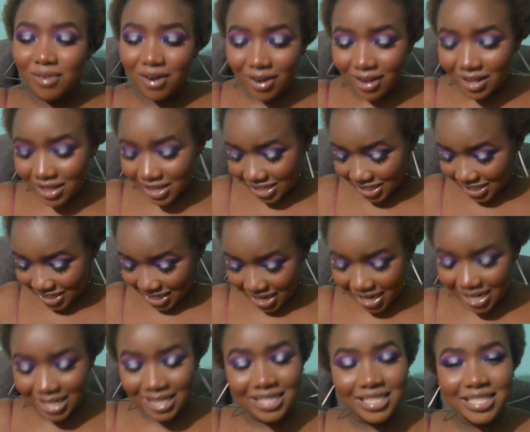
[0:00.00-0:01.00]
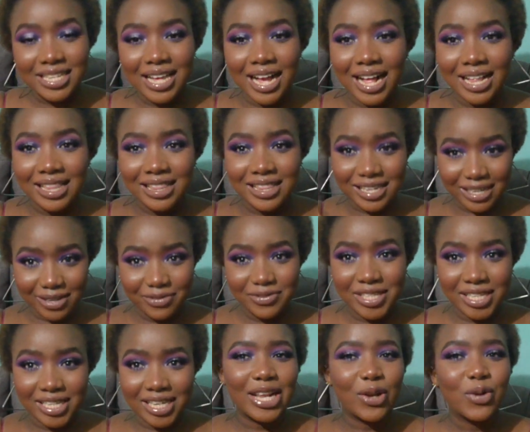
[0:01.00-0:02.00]
all these heels are
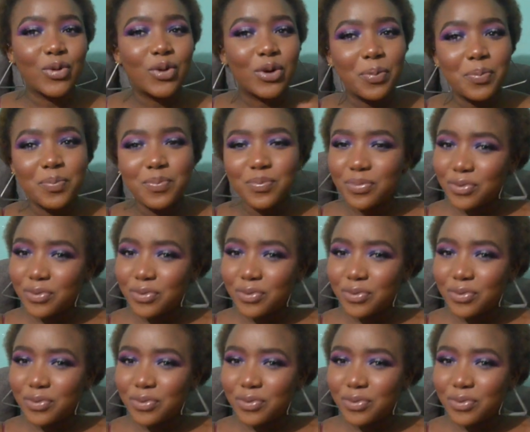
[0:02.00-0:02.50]
thrifted they look